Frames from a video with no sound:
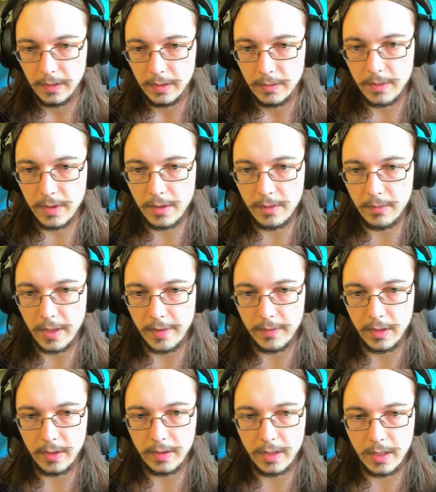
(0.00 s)
Well,
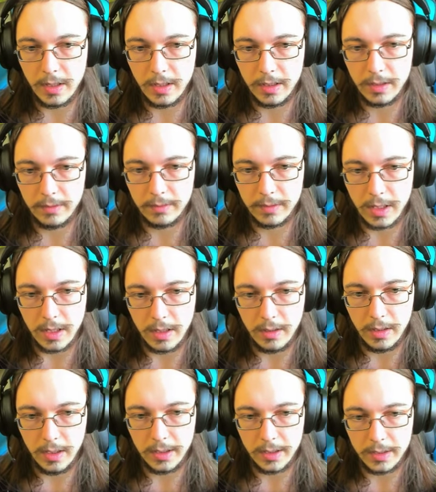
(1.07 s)
whatever. I don't care.
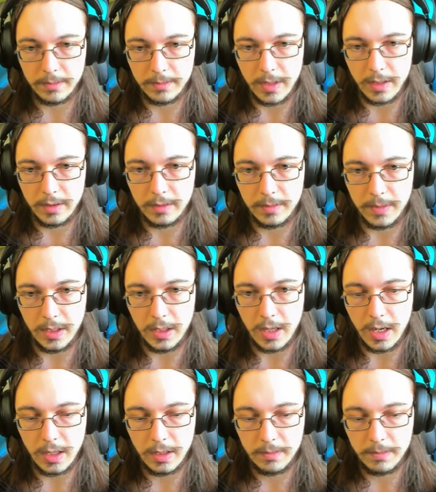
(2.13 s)
It doesn't matter to me.
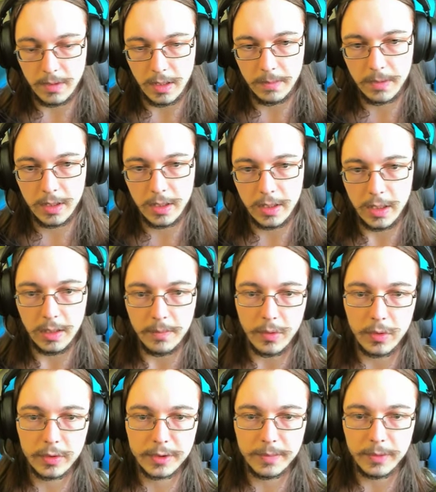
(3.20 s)
I'm, I'm gonna need
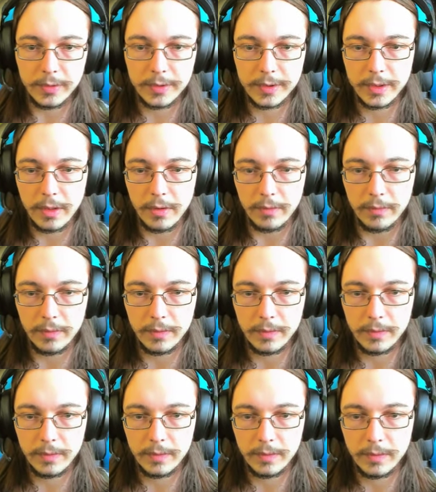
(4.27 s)
more smooth stone.
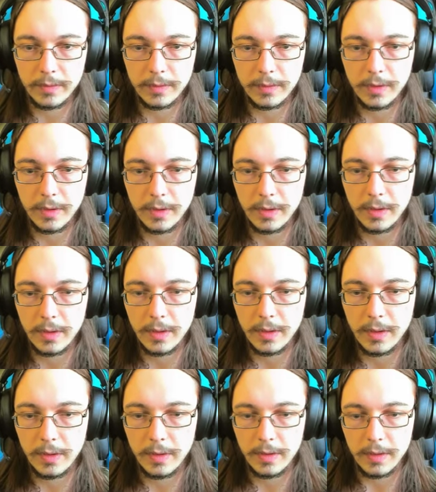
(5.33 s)

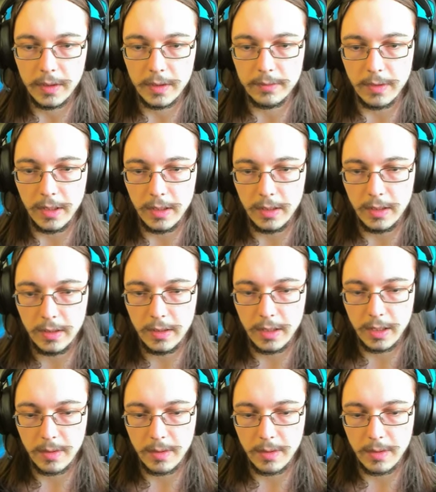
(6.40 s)
That's right. I